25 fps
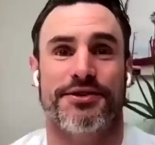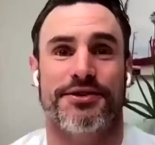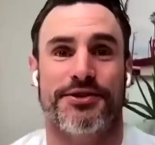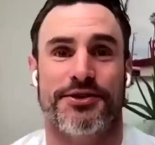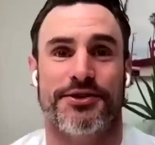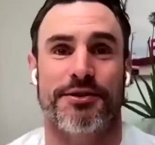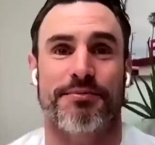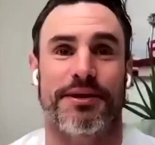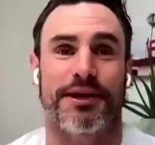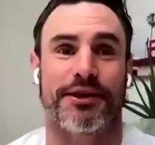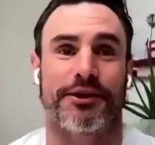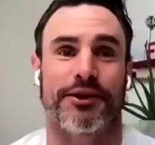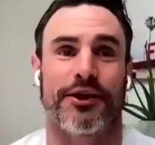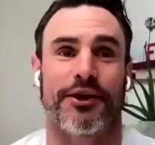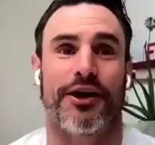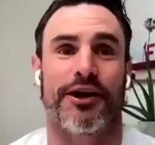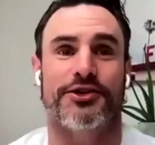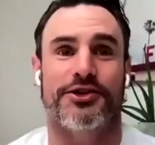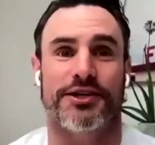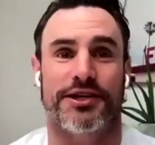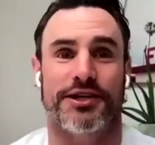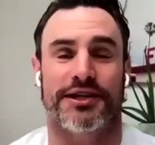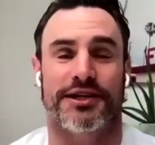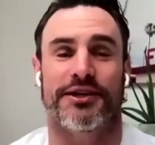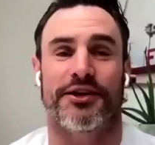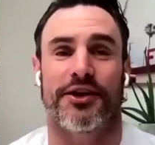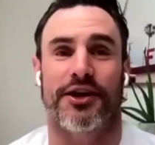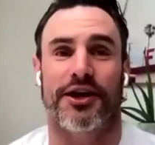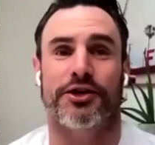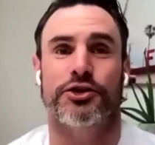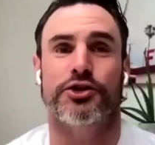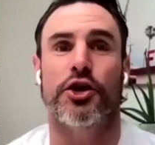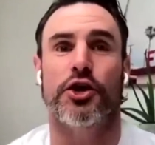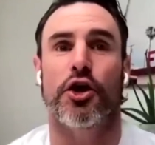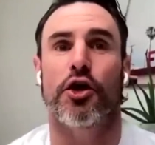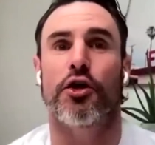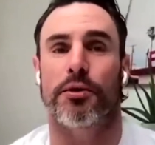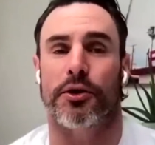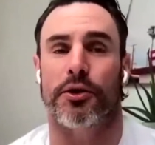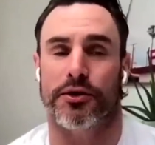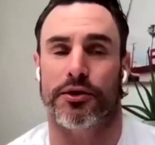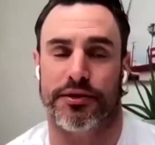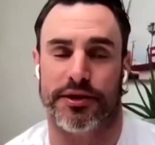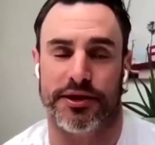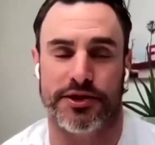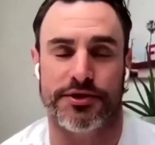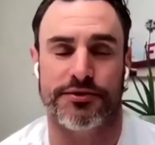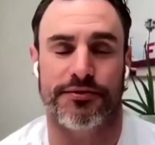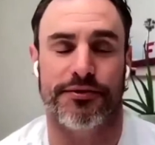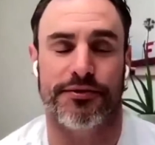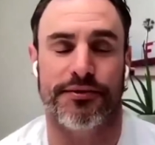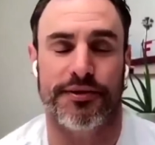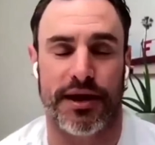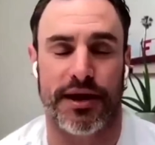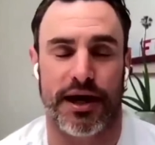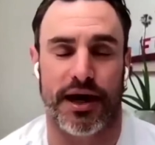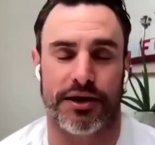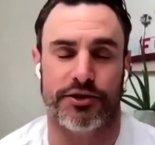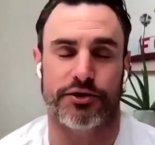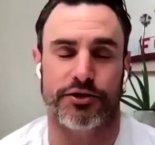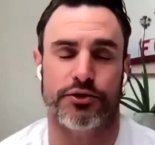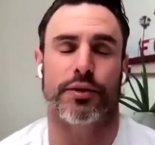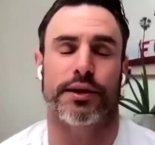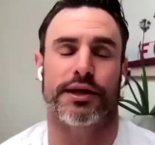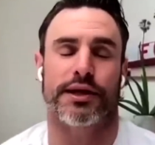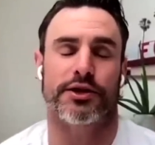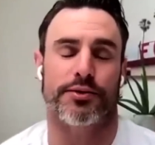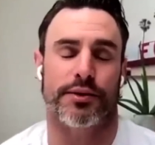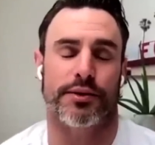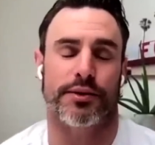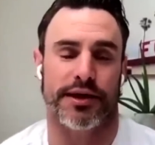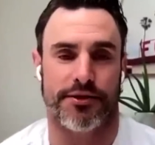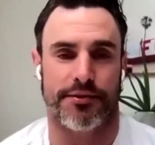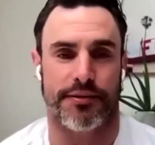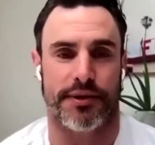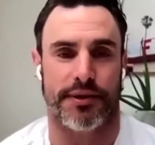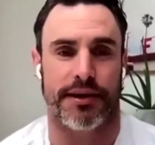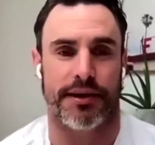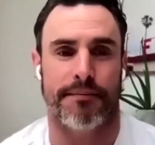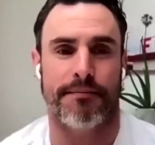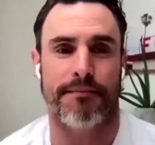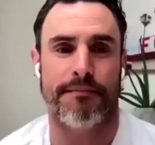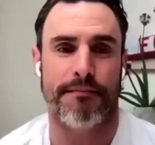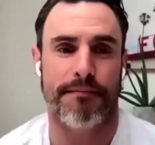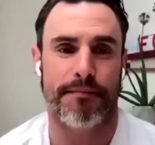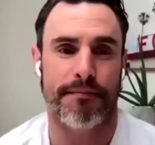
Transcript: So it should be launching in October this 2023.